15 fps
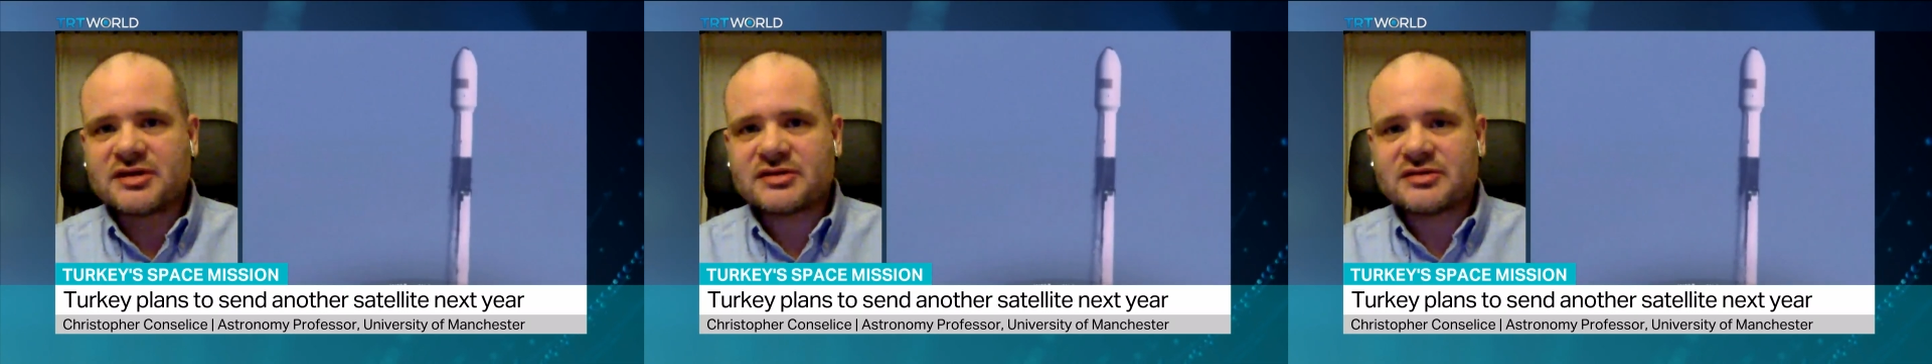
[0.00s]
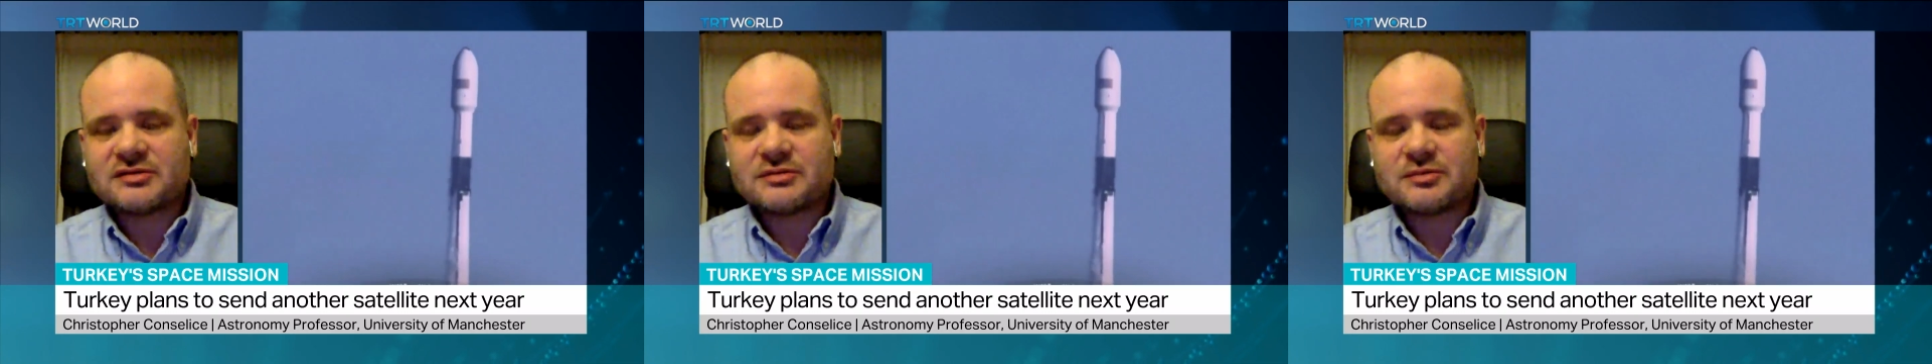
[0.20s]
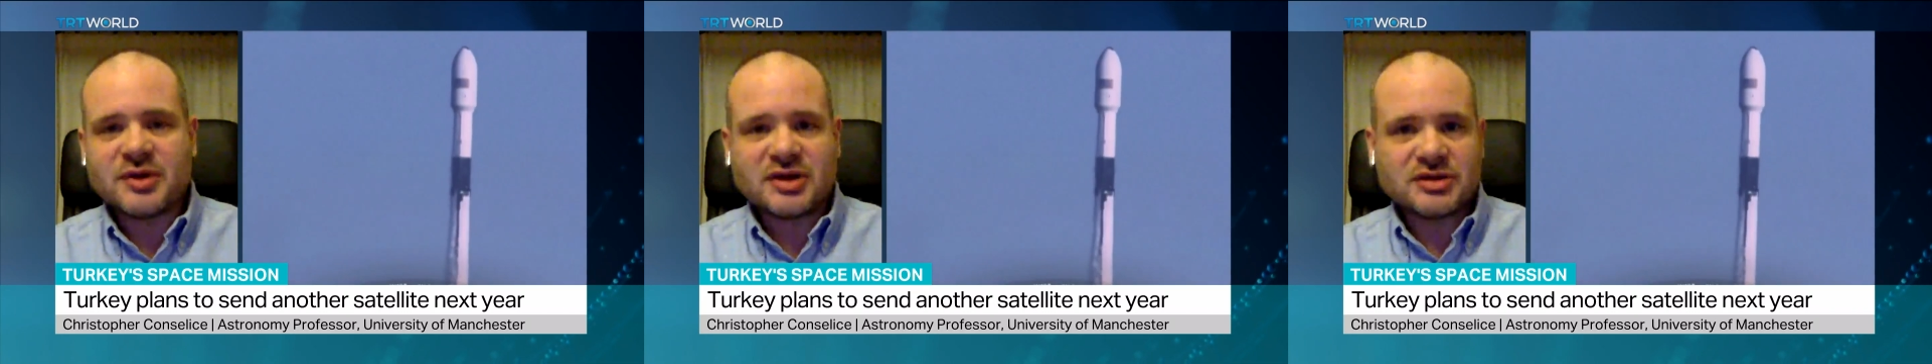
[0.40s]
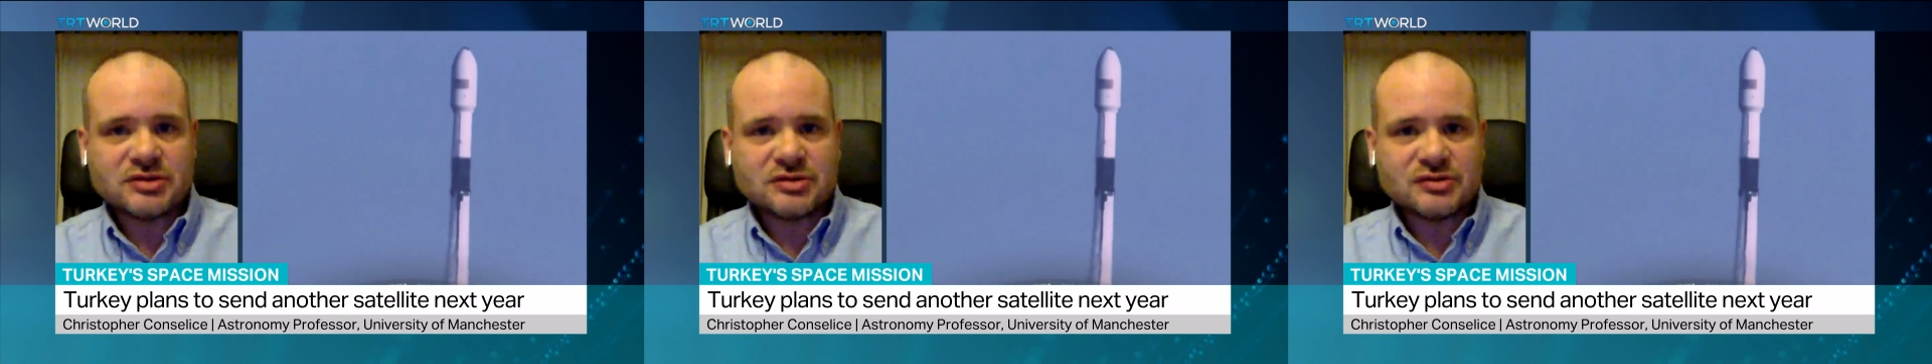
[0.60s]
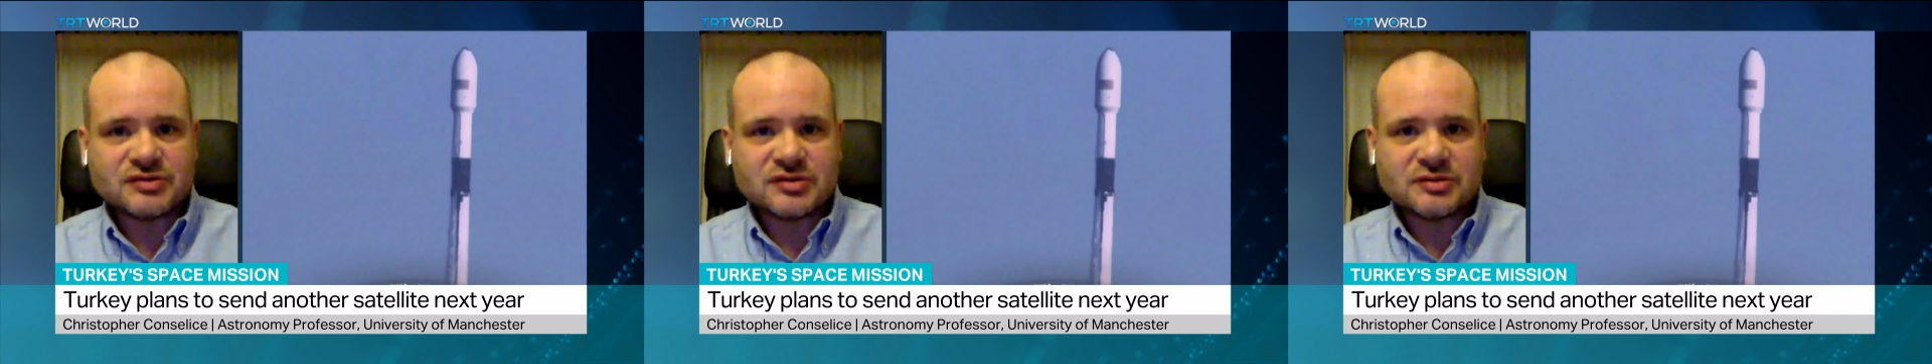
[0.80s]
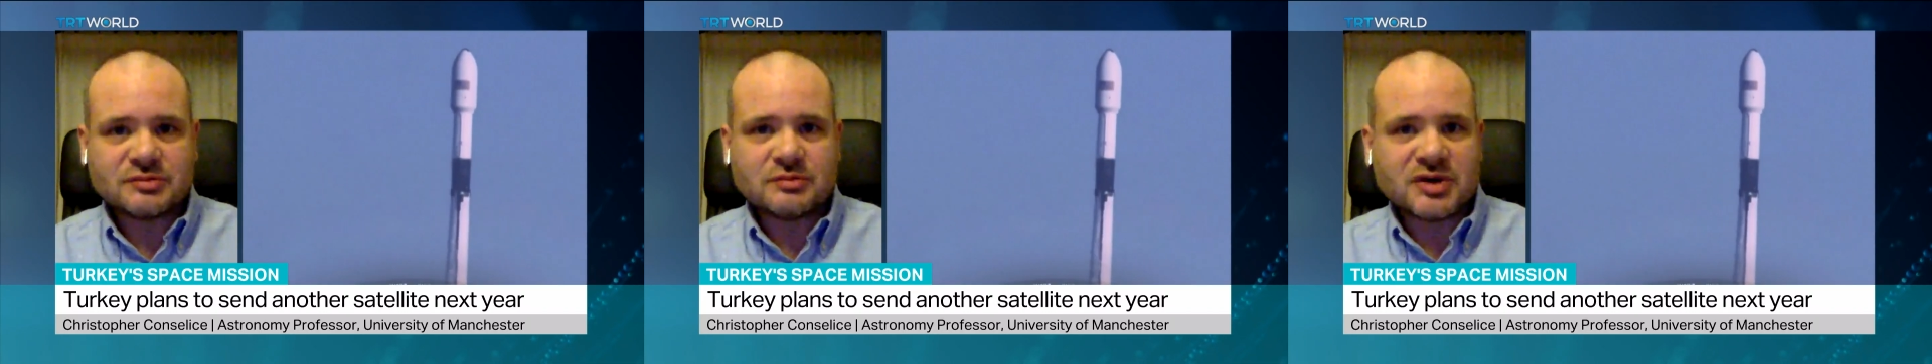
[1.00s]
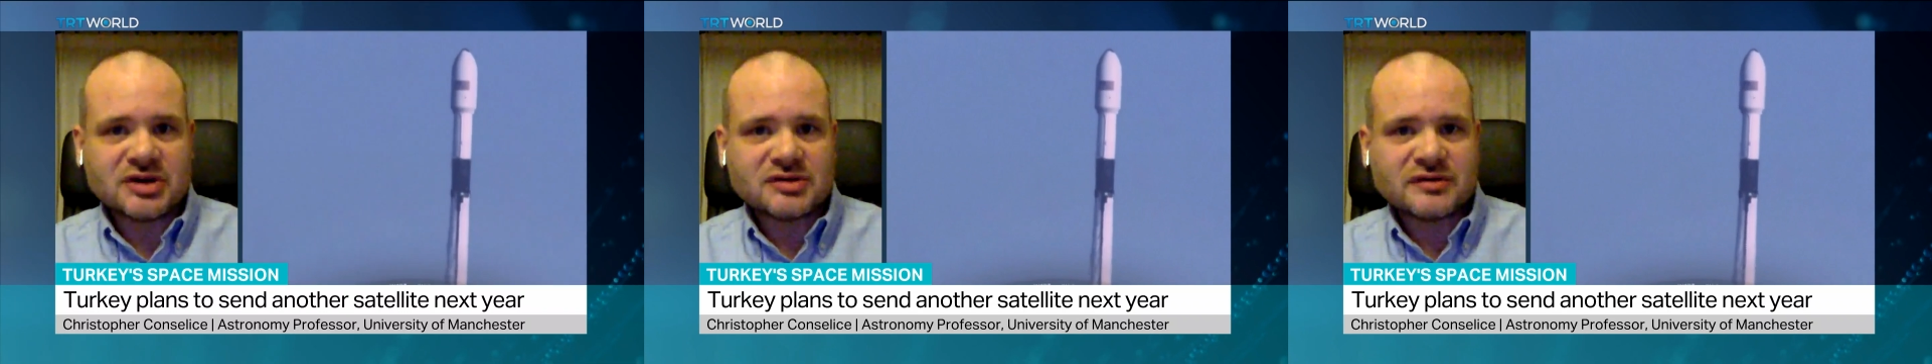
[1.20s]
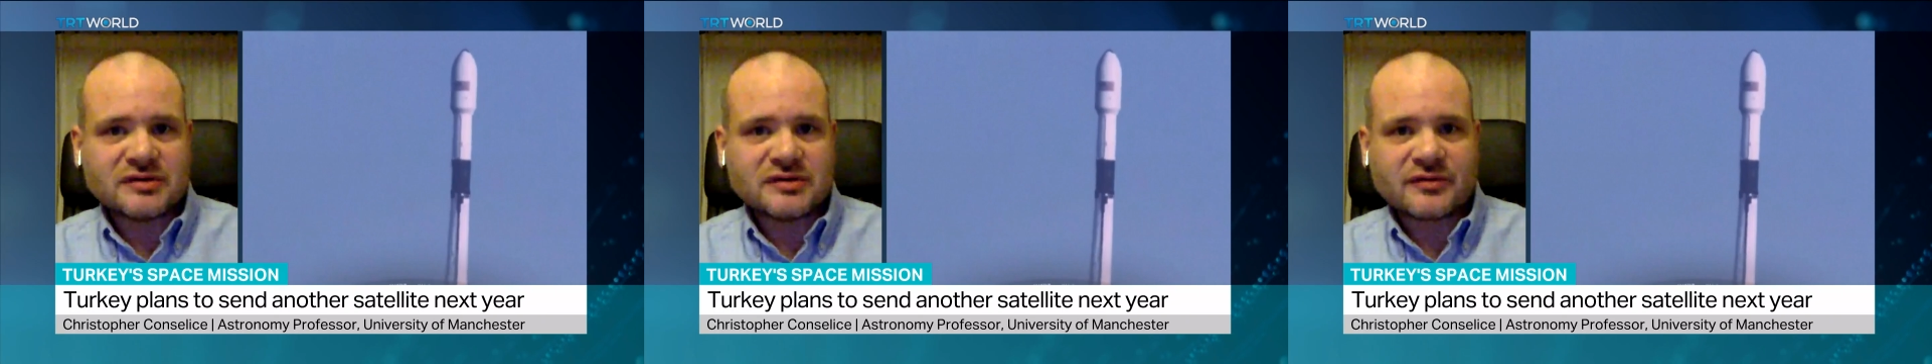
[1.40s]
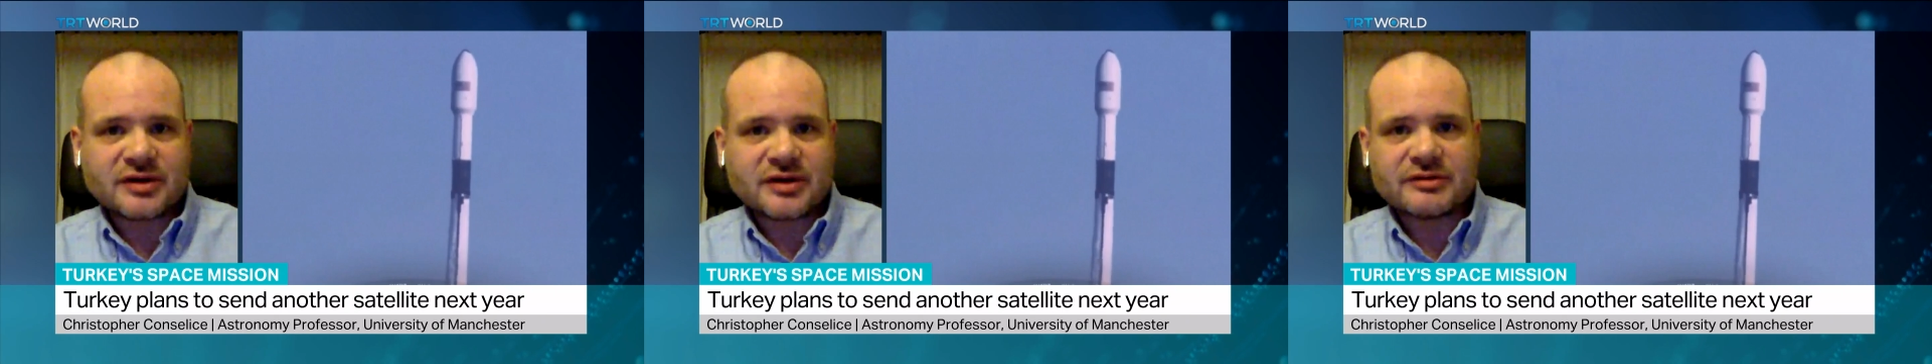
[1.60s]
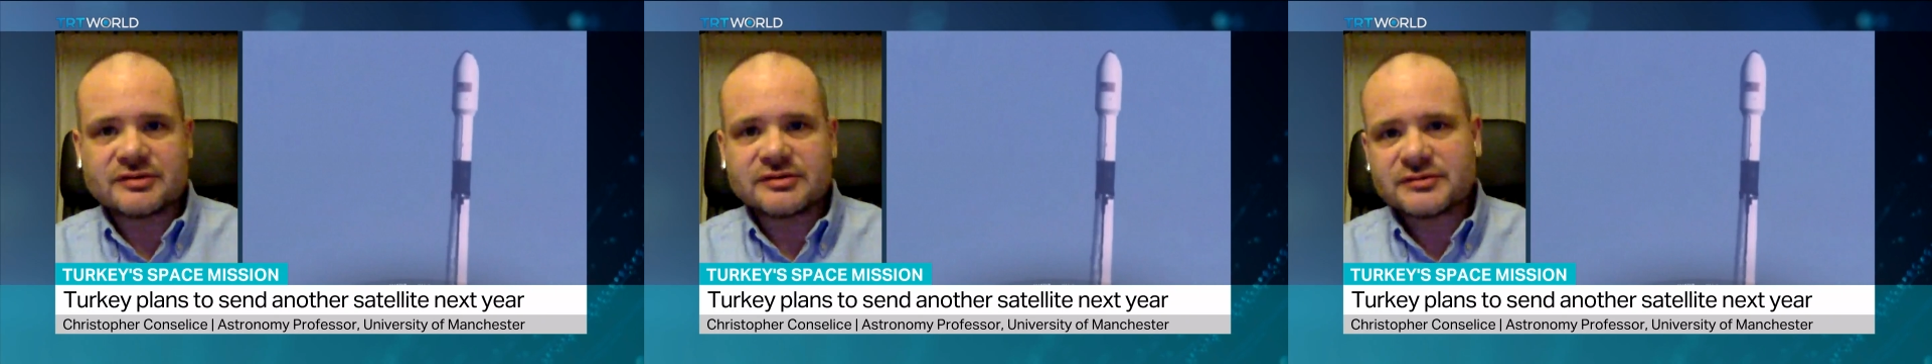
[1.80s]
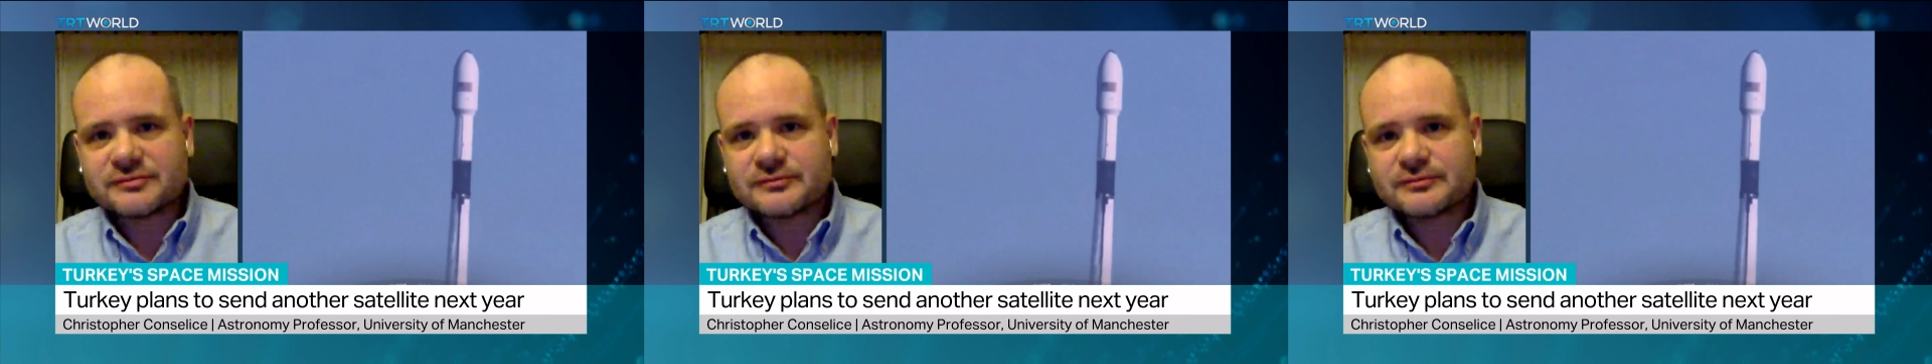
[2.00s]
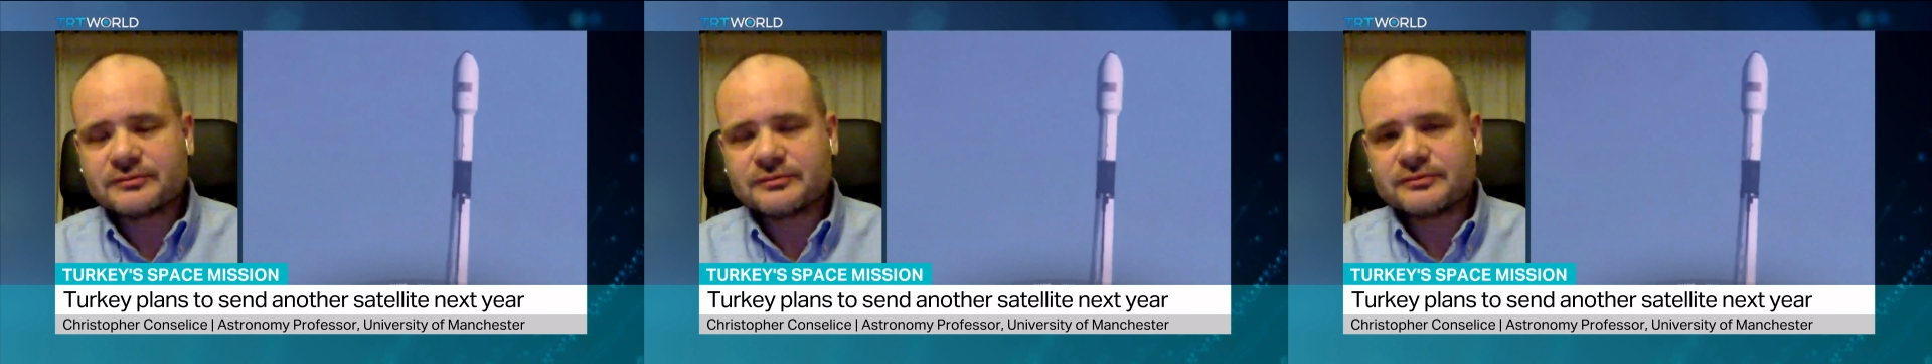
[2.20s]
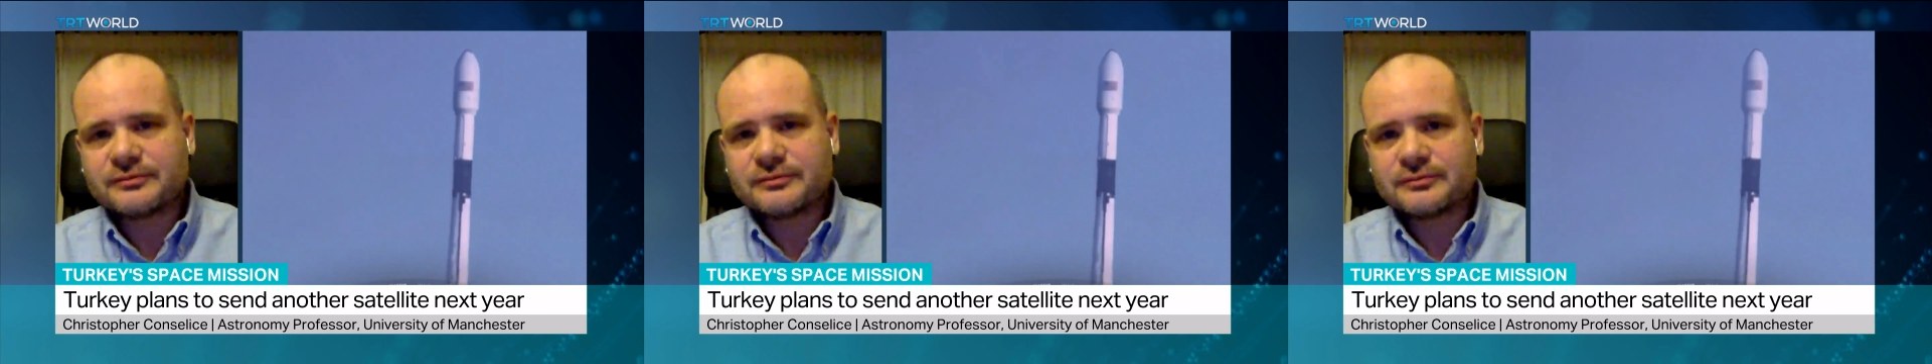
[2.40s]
and that it's being used in many different areas.